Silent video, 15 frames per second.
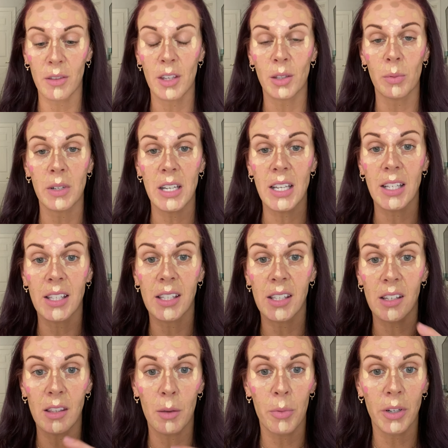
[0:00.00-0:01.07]
this one
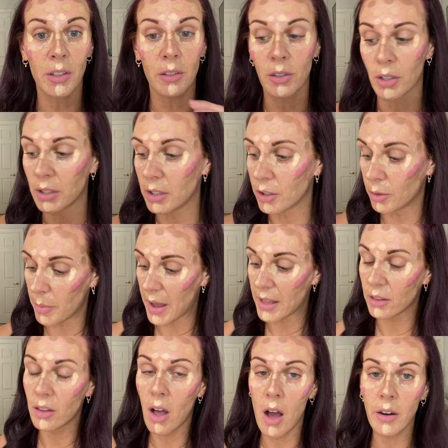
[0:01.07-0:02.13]
the bristles are a little
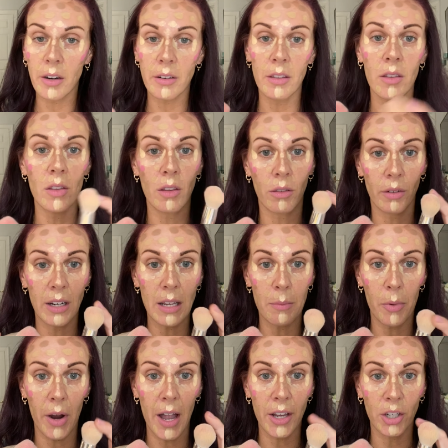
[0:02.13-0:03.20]
bit longer than the 3D
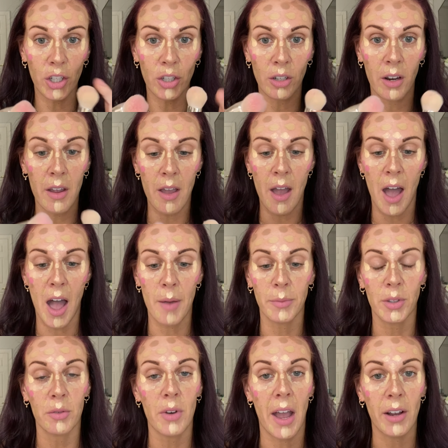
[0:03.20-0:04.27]
brush.
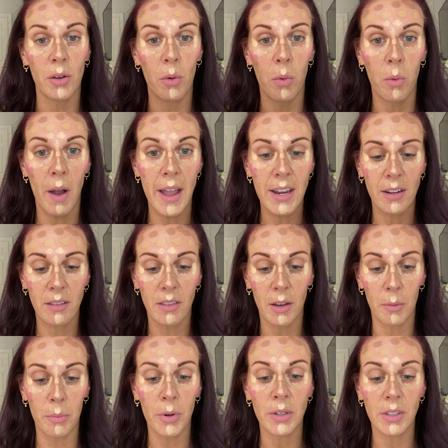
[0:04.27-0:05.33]
So not quite,
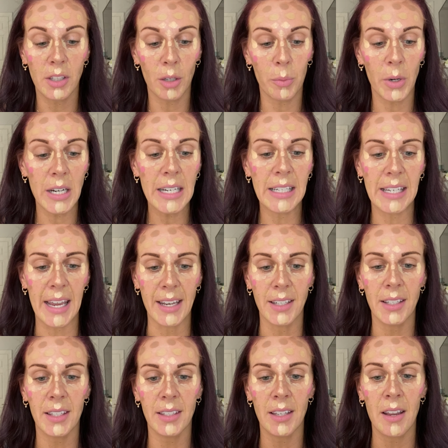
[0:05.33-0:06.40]
they're still pretty
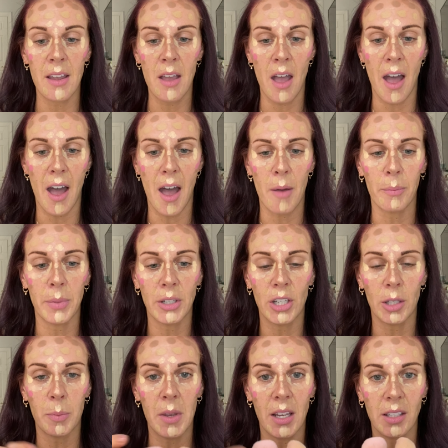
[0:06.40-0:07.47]
dense, but
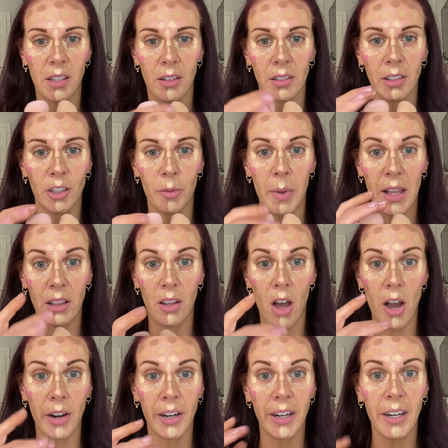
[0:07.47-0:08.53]
just because they're a little bit
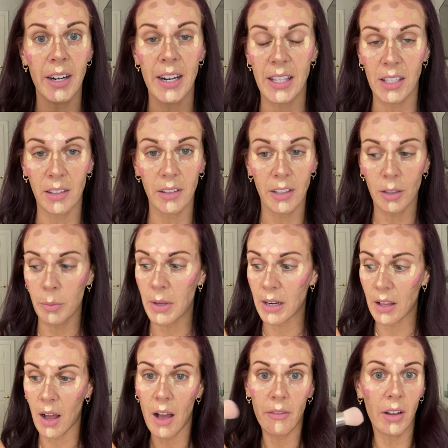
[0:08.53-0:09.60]
longer, it's a little
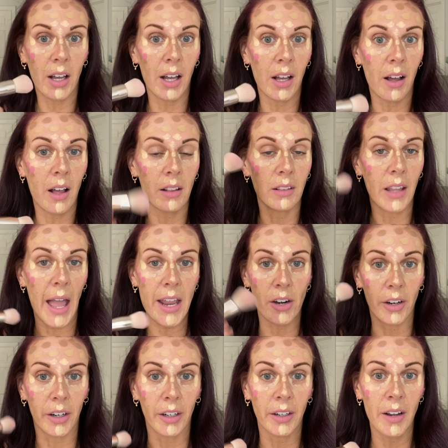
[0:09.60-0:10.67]
bit of a
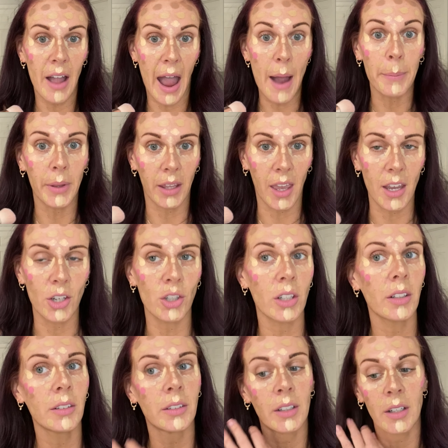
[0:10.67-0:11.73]
lighter
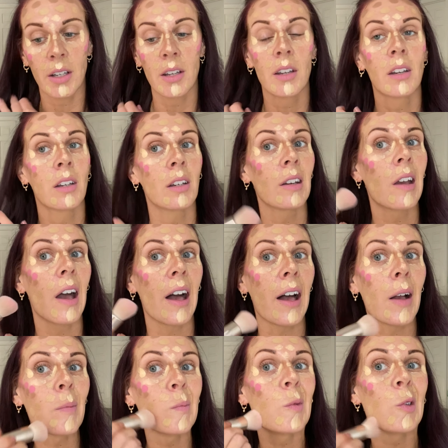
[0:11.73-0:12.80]
application.
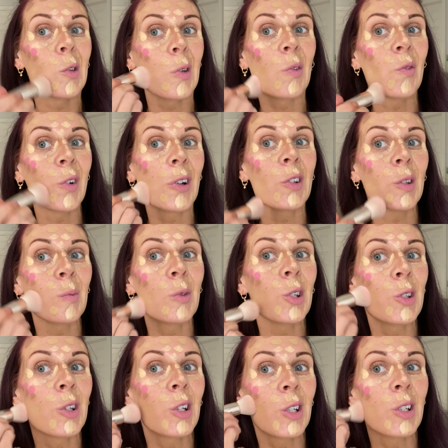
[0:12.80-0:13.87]
So first I'm
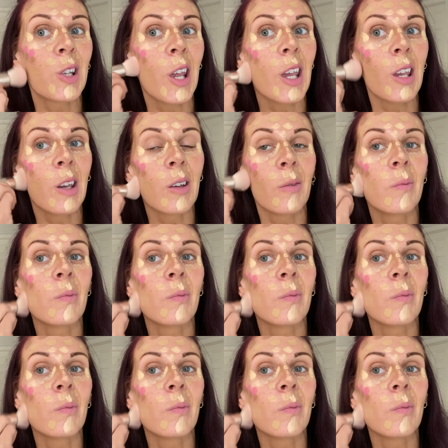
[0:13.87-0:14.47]
just gonna take